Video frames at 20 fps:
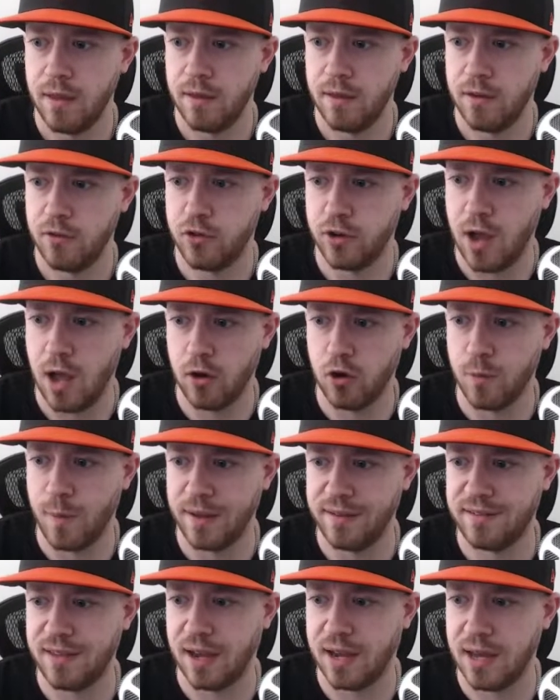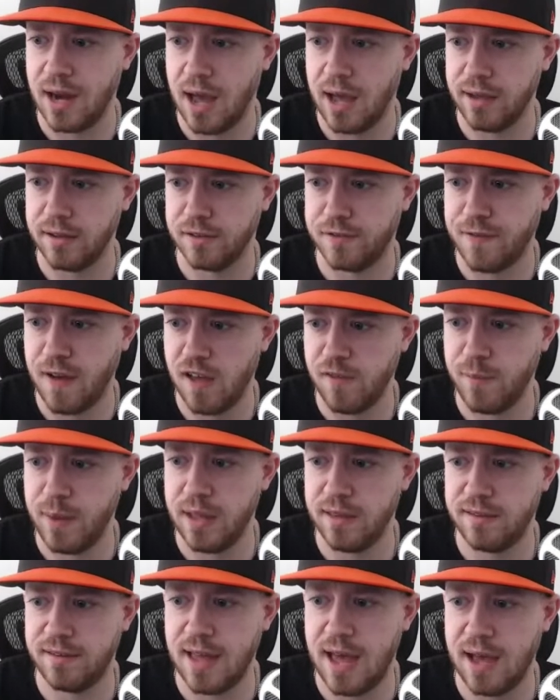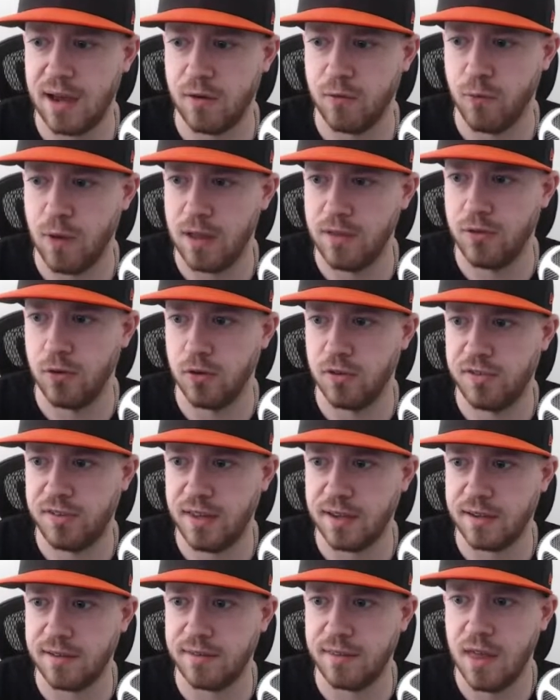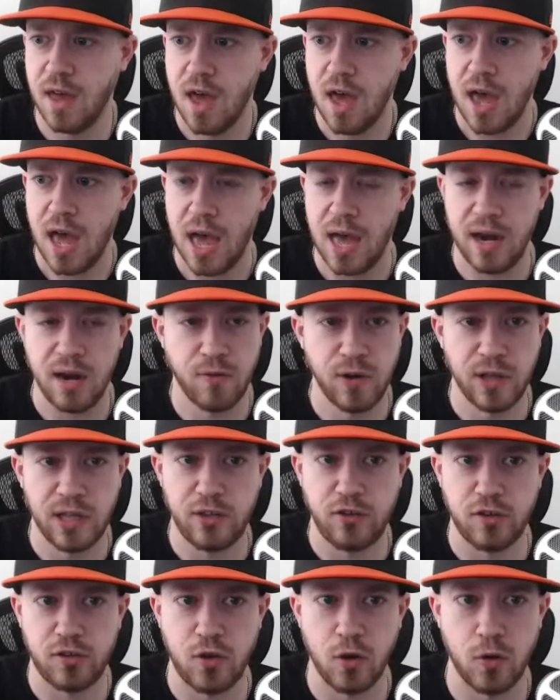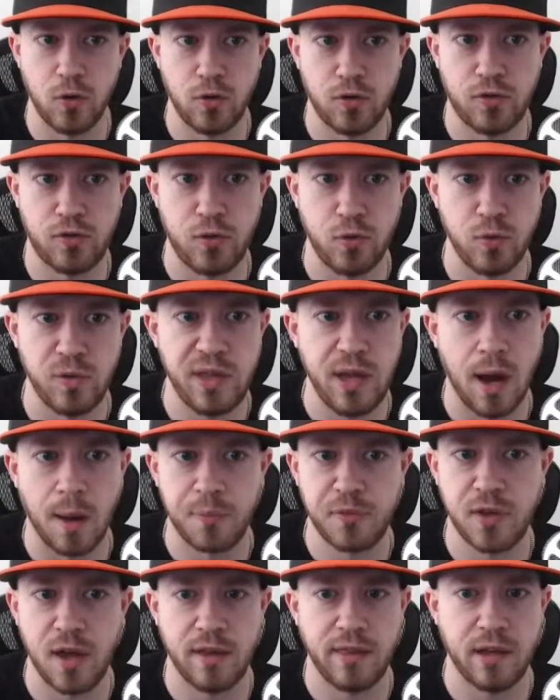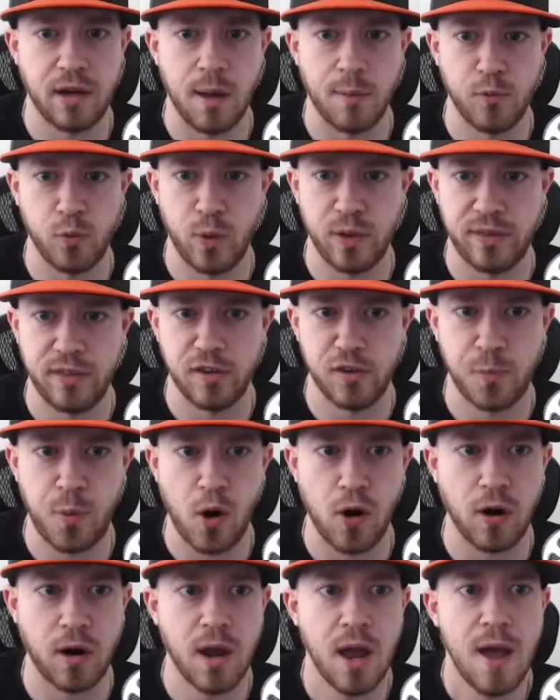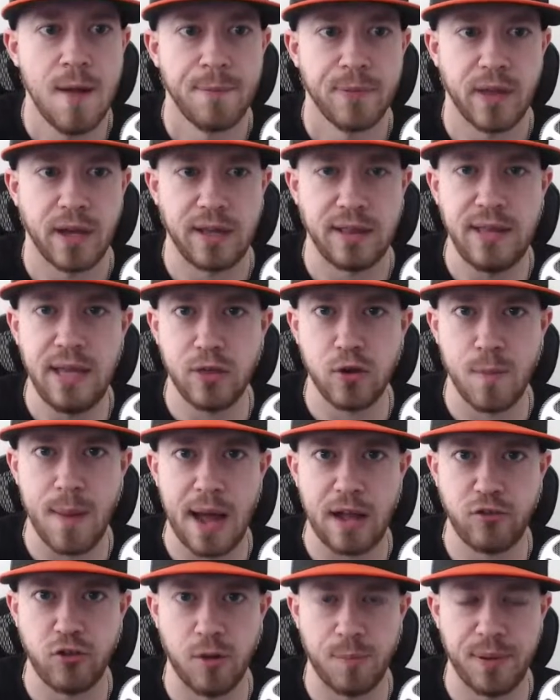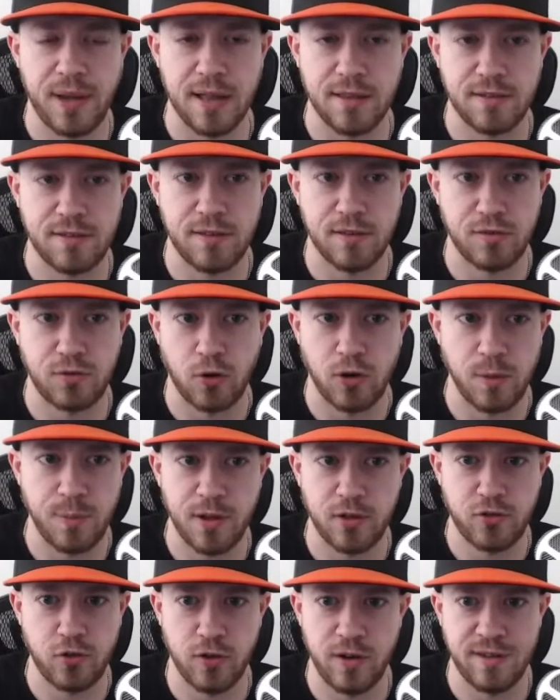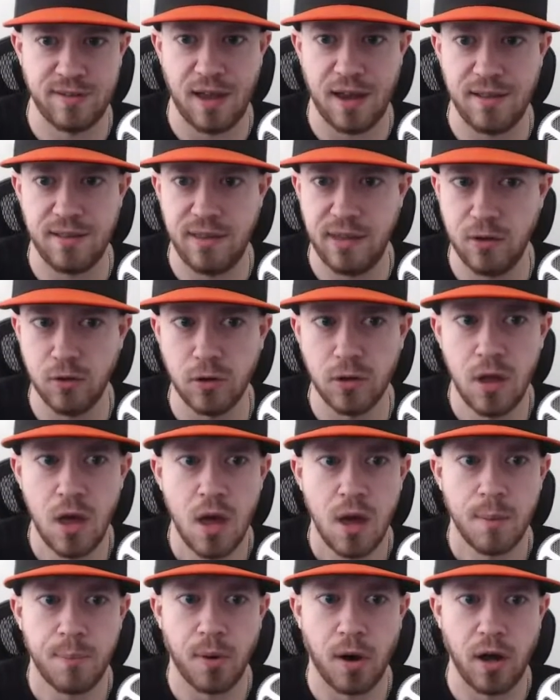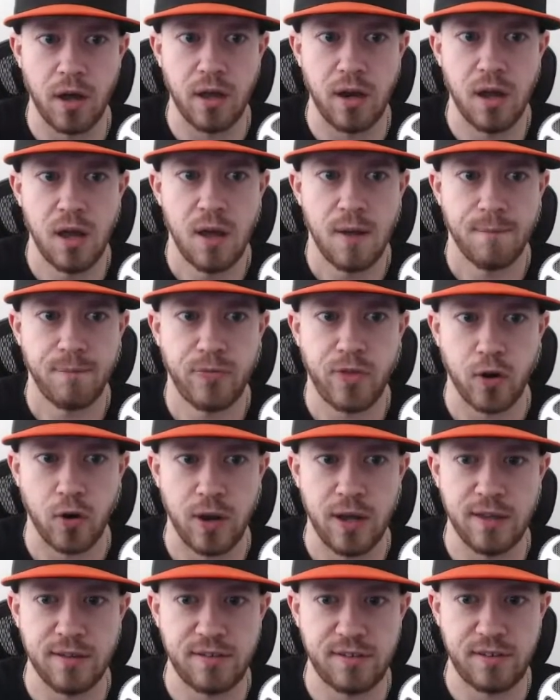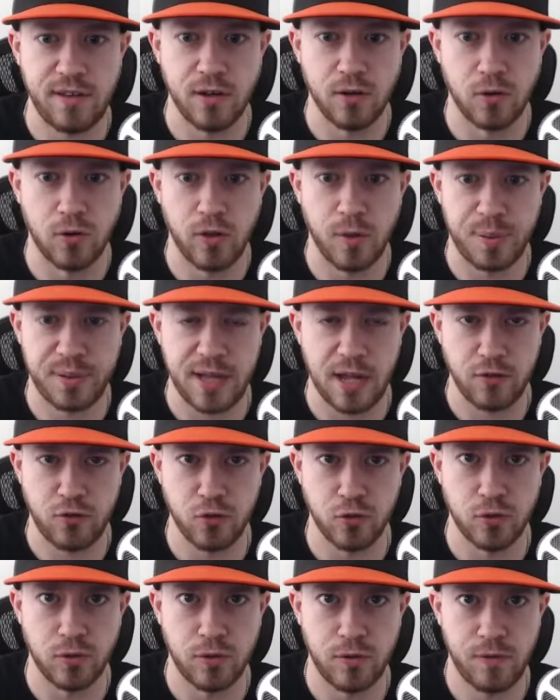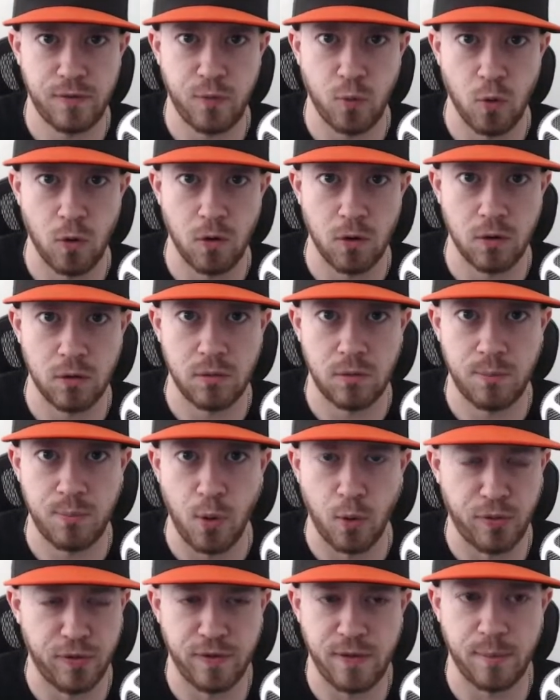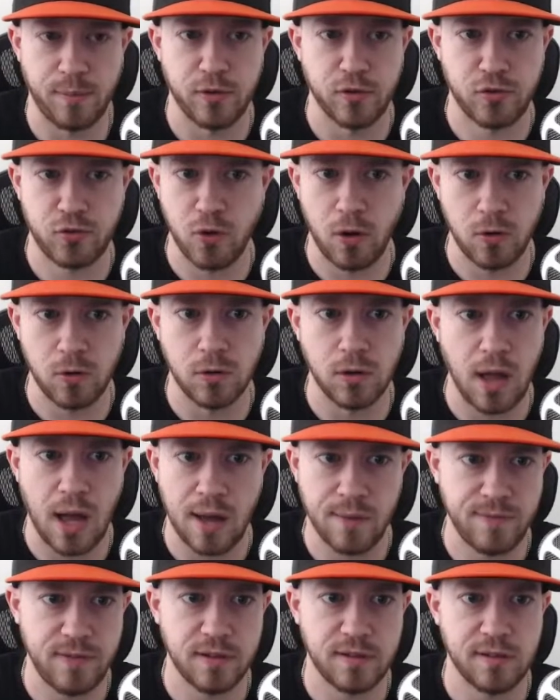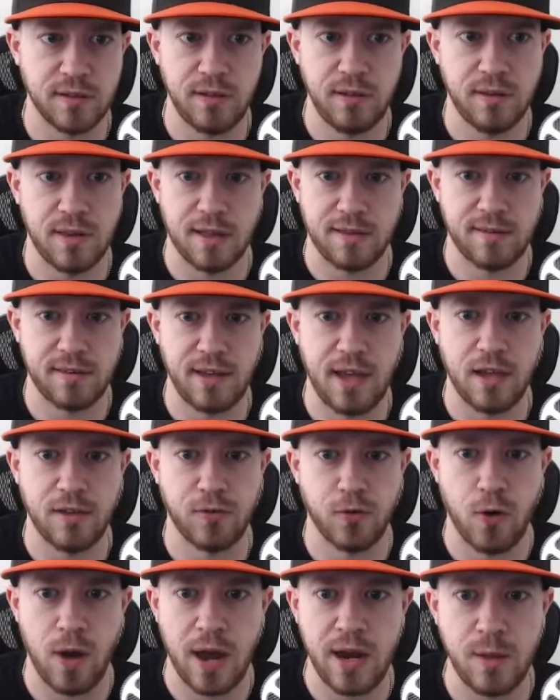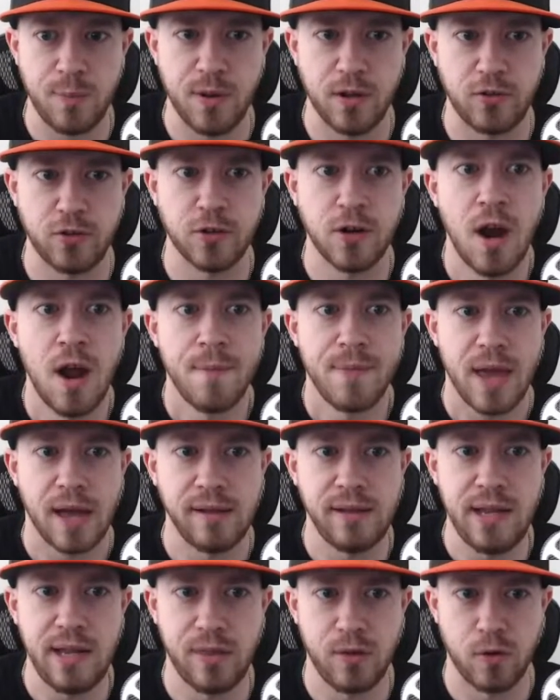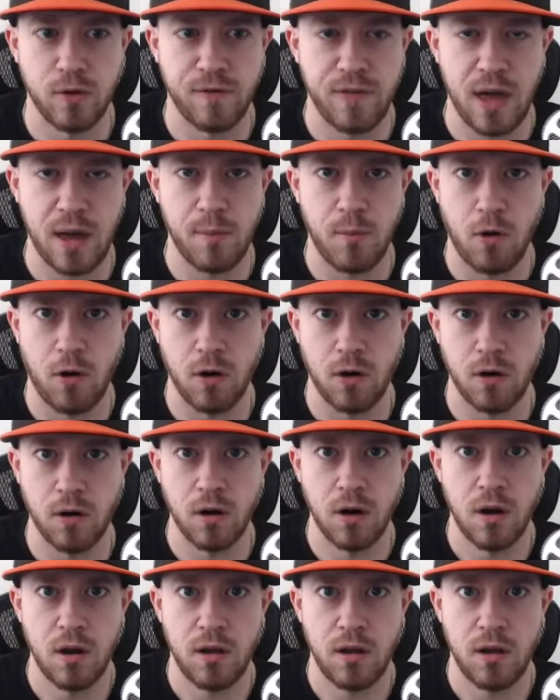Chicago, my second highest 5-man stack. Reds are sixth. And it really just goes to the upside that comes with this park. Like neither matchup against the starting pitcher is ideal, but there is still the potential for both of them to struggle. Obviously, that's the case for any pitcher, and neither of them are,